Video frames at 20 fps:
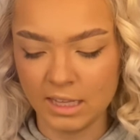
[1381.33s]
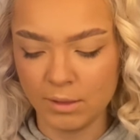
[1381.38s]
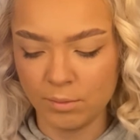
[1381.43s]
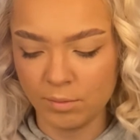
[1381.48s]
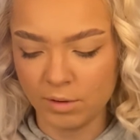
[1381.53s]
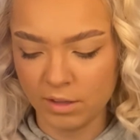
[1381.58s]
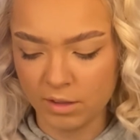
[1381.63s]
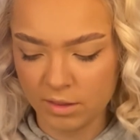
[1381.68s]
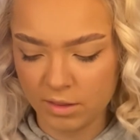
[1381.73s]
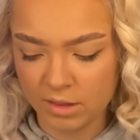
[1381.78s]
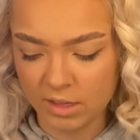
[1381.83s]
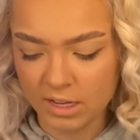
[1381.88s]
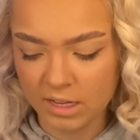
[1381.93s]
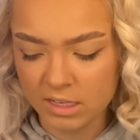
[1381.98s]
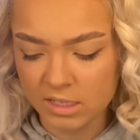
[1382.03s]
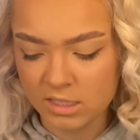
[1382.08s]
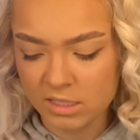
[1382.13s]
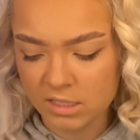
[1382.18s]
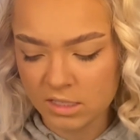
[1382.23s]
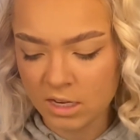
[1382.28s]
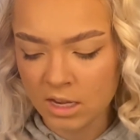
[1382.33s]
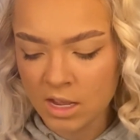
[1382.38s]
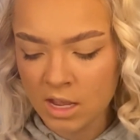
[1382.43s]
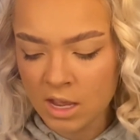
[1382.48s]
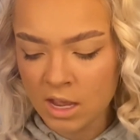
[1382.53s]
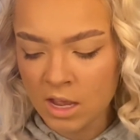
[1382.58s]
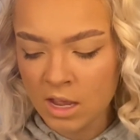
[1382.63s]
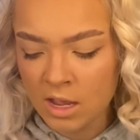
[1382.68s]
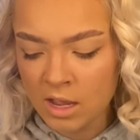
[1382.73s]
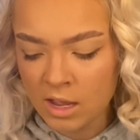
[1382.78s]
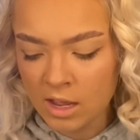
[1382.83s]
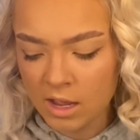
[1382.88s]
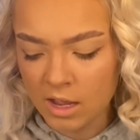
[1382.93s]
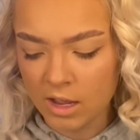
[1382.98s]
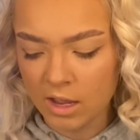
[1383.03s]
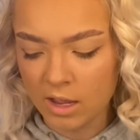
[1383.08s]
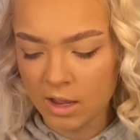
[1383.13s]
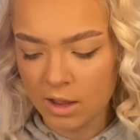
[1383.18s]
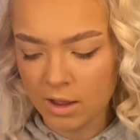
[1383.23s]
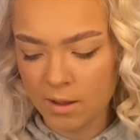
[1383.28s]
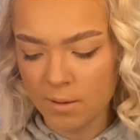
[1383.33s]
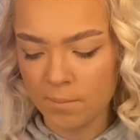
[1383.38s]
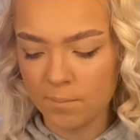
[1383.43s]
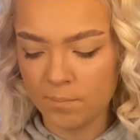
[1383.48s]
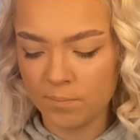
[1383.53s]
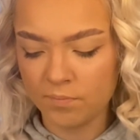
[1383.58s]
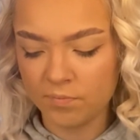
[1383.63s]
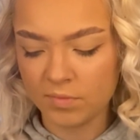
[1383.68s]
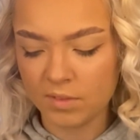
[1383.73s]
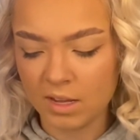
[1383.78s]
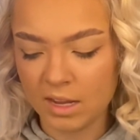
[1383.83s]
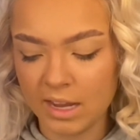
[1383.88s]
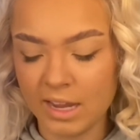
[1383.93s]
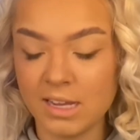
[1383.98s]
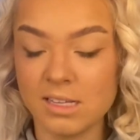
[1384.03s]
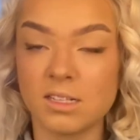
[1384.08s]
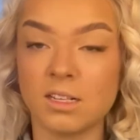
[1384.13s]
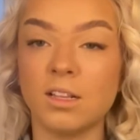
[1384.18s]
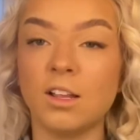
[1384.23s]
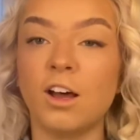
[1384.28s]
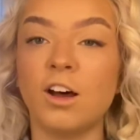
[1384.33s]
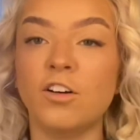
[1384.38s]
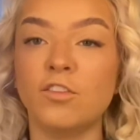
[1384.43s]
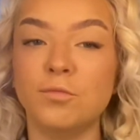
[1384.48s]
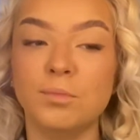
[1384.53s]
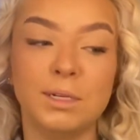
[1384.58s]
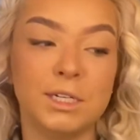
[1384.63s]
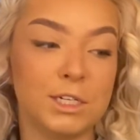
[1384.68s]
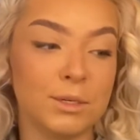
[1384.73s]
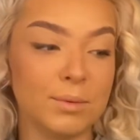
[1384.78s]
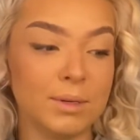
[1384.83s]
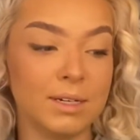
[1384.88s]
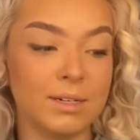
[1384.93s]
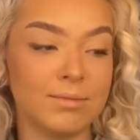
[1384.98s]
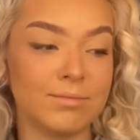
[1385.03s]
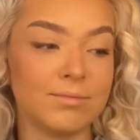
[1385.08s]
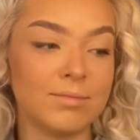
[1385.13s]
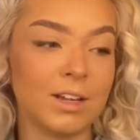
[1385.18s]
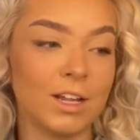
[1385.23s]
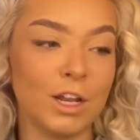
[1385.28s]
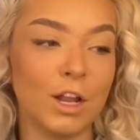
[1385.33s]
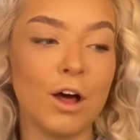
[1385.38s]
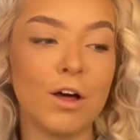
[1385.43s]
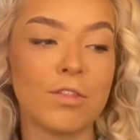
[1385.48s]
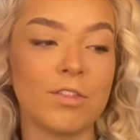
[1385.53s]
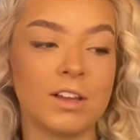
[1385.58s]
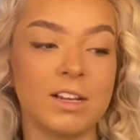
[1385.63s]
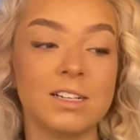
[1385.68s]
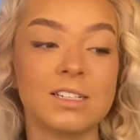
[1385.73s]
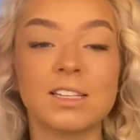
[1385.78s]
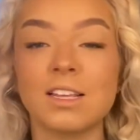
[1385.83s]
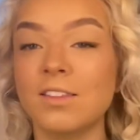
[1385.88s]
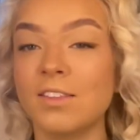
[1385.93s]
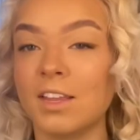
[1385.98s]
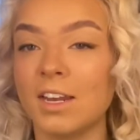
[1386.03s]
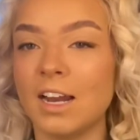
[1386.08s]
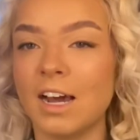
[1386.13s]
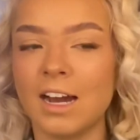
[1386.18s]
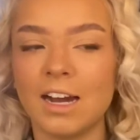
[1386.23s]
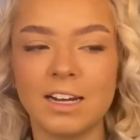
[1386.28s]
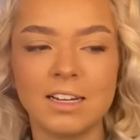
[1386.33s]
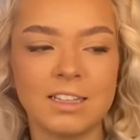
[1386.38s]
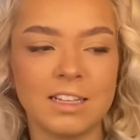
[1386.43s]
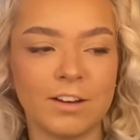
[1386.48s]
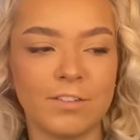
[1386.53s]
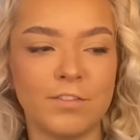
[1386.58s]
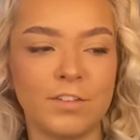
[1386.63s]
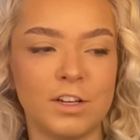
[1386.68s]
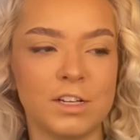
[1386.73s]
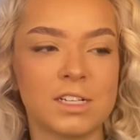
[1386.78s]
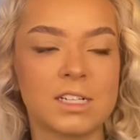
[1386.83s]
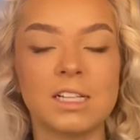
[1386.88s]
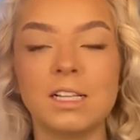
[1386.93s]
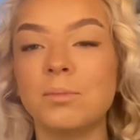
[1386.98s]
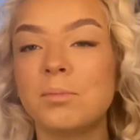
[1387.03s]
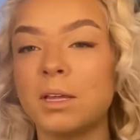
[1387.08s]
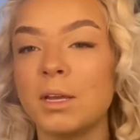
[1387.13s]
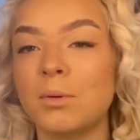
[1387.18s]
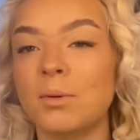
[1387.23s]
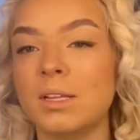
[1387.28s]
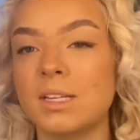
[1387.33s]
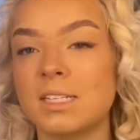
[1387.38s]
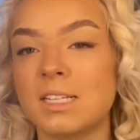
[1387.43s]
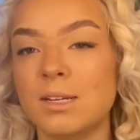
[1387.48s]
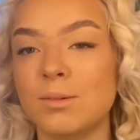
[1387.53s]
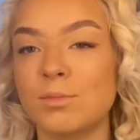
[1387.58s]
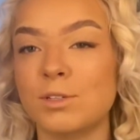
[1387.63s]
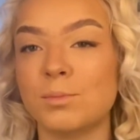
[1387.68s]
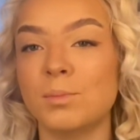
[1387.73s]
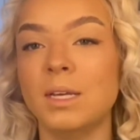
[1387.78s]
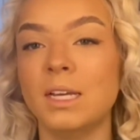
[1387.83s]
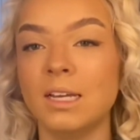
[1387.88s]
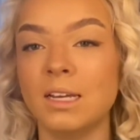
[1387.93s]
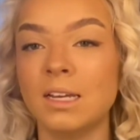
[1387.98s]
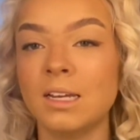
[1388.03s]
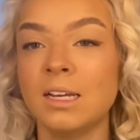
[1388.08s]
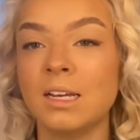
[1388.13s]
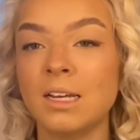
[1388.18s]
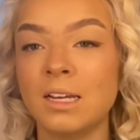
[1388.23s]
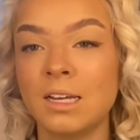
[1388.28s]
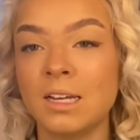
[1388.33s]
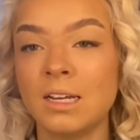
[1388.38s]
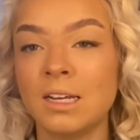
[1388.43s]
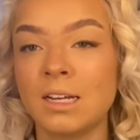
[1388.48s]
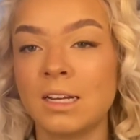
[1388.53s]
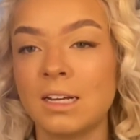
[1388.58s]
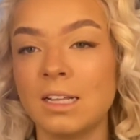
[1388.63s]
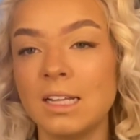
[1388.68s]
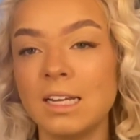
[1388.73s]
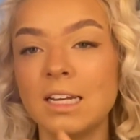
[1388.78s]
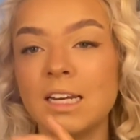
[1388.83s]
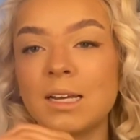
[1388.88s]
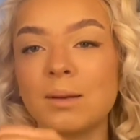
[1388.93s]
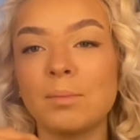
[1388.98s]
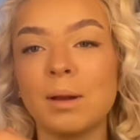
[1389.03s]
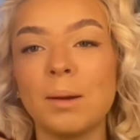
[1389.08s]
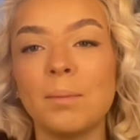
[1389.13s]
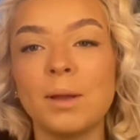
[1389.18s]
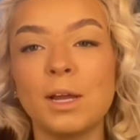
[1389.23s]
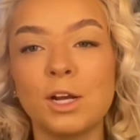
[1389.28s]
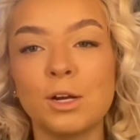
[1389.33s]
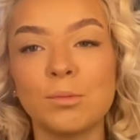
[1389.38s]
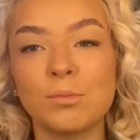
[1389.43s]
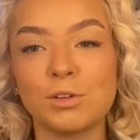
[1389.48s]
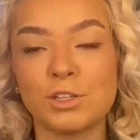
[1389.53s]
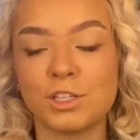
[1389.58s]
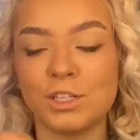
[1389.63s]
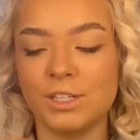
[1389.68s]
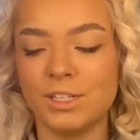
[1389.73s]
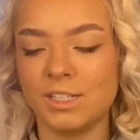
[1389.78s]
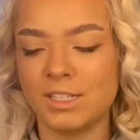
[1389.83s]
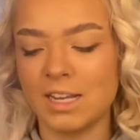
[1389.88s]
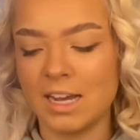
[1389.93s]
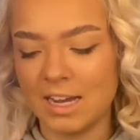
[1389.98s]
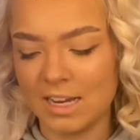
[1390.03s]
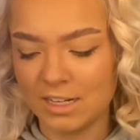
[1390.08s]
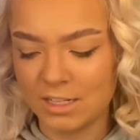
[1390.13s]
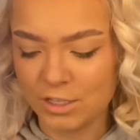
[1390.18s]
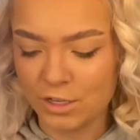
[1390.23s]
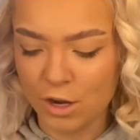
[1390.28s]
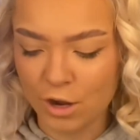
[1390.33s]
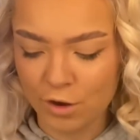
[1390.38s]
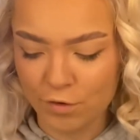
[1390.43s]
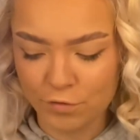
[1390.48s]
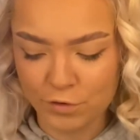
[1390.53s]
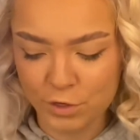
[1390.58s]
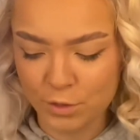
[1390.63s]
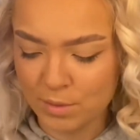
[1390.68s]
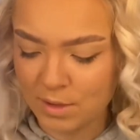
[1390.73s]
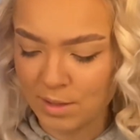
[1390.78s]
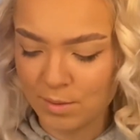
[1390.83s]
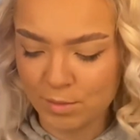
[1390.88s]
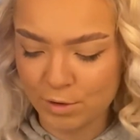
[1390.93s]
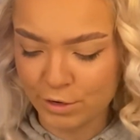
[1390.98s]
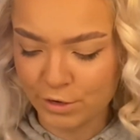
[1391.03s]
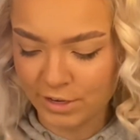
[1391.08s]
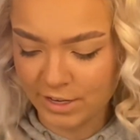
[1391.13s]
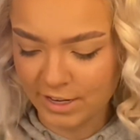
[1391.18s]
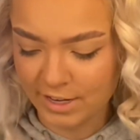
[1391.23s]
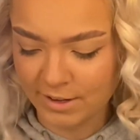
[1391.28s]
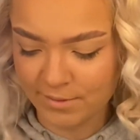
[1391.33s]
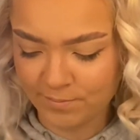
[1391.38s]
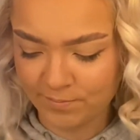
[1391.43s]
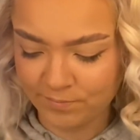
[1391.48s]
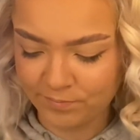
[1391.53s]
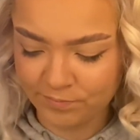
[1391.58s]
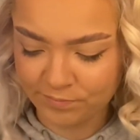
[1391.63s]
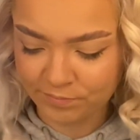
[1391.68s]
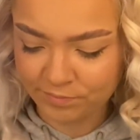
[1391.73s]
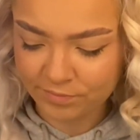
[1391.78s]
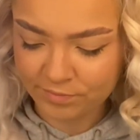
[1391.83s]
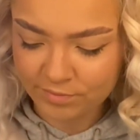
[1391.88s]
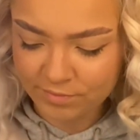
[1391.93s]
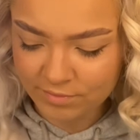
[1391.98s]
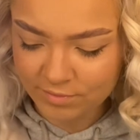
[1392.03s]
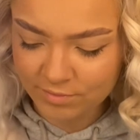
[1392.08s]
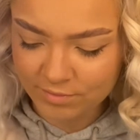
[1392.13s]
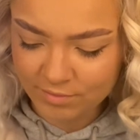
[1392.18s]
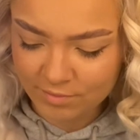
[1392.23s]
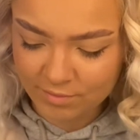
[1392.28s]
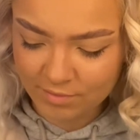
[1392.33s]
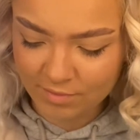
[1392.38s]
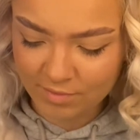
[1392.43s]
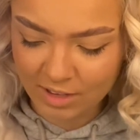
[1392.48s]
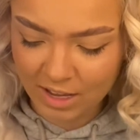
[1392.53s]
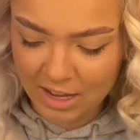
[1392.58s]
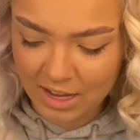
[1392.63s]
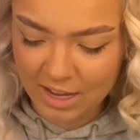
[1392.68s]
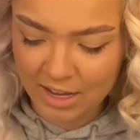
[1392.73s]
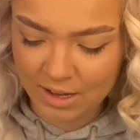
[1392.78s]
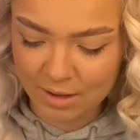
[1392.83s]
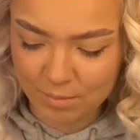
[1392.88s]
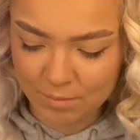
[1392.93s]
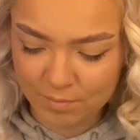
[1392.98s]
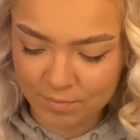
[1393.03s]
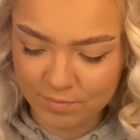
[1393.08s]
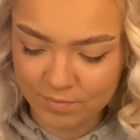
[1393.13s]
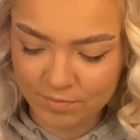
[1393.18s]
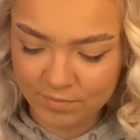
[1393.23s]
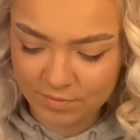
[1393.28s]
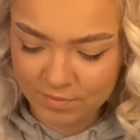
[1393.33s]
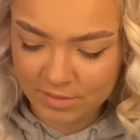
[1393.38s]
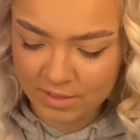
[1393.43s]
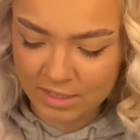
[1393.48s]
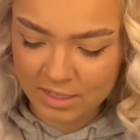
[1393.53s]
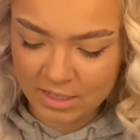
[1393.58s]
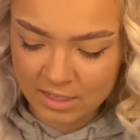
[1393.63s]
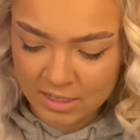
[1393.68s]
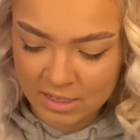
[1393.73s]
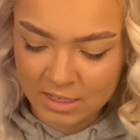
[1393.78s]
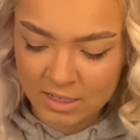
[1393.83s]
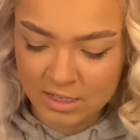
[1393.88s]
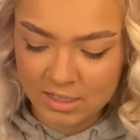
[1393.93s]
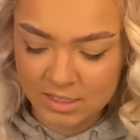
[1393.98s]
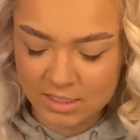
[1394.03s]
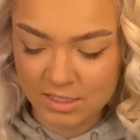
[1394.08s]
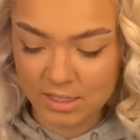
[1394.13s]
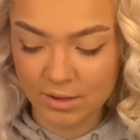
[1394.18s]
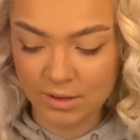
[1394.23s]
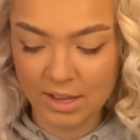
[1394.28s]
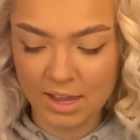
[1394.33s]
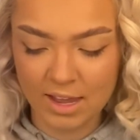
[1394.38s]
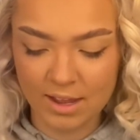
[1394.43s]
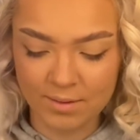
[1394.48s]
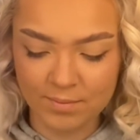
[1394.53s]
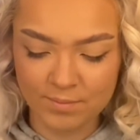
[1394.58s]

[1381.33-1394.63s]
with this. Um, it is a lot of me doing a lot of things in the night. That first clip that you will have seen was me cleaning my makeup brushes at half two in the morning. Um, so yeah,